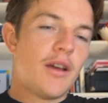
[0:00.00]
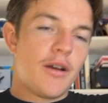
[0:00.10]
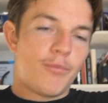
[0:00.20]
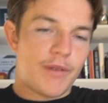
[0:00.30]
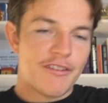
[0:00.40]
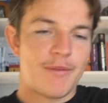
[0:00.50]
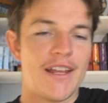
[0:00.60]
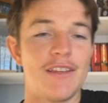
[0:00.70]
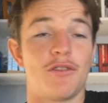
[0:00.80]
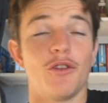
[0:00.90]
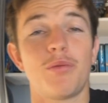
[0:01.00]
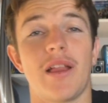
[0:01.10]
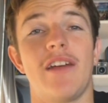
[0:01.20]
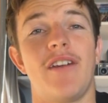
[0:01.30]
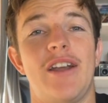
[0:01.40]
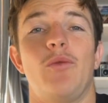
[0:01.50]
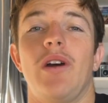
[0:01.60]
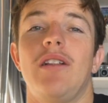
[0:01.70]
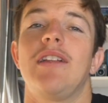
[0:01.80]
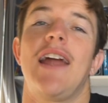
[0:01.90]
But if Manly do play very
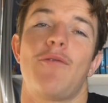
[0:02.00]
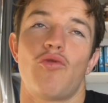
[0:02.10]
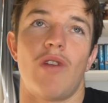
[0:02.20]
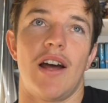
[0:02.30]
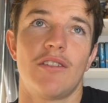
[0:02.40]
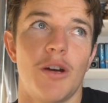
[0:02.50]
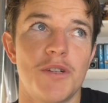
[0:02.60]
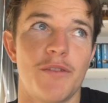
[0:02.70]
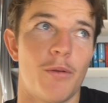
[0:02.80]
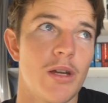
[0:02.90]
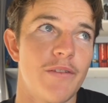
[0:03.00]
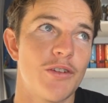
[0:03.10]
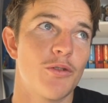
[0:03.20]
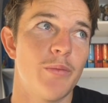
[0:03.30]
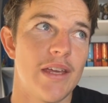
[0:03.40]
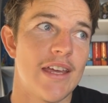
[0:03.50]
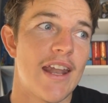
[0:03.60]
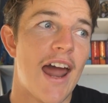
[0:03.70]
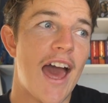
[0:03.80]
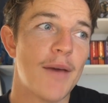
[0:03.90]
well and have a run, Tom Trbojevic will be an
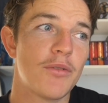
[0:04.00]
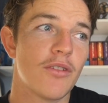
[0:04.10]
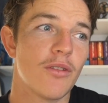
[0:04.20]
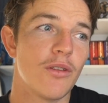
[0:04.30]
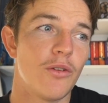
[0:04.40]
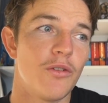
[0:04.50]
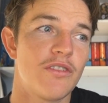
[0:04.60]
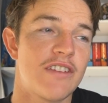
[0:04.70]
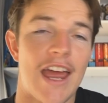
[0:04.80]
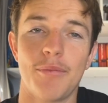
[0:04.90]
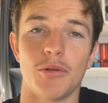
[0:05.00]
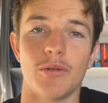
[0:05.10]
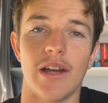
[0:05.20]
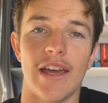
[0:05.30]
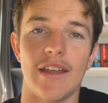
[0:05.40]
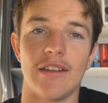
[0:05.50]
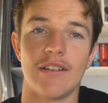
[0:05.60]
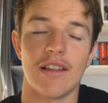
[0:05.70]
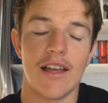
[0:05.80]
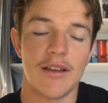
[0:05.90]
absolute staple and
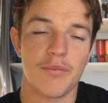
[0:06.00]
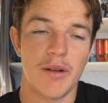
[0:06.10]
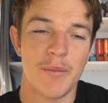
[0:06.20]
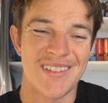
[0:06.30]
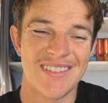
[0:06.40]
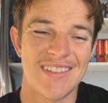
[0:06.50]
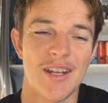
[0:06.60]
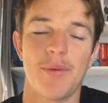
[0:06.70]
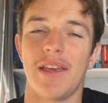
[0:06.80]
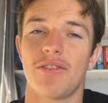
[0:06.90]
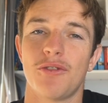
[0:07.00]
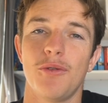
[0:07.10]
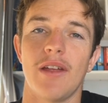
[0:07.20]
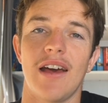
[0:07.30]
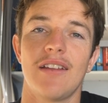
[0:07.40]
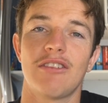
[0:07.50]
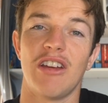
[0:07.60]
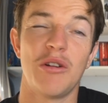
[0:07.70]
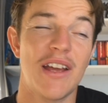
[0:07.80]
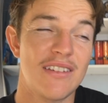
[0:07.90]
like pretty much the centerpiece to that. So
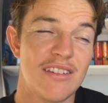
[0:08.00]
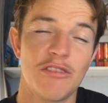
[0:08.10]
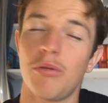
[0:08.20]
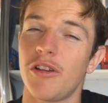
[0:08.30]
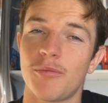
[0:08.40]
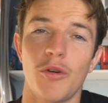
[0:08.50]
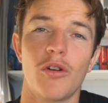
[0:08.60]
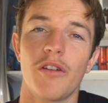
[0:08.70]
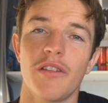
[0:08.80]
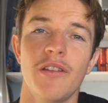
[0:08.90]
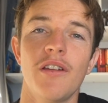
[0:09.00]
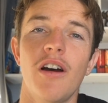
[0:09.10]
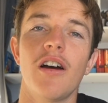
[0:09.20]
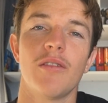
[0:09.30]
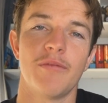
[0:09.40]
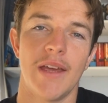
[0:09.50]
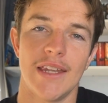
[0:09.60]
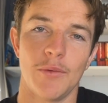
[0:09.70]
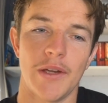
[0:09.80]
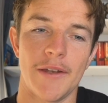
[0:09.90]
he'll get 6 points more often than not if
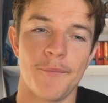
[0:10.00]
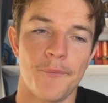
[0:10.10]
Manly win.